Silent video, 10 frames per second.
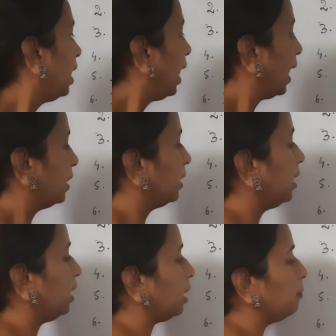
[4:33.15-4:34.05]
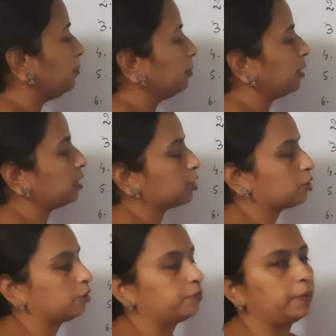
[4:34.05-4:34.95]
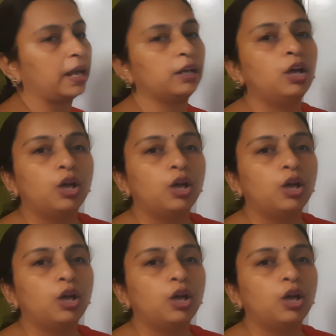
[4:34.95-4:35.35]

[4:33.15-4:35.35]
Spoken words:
And then implementation of plan.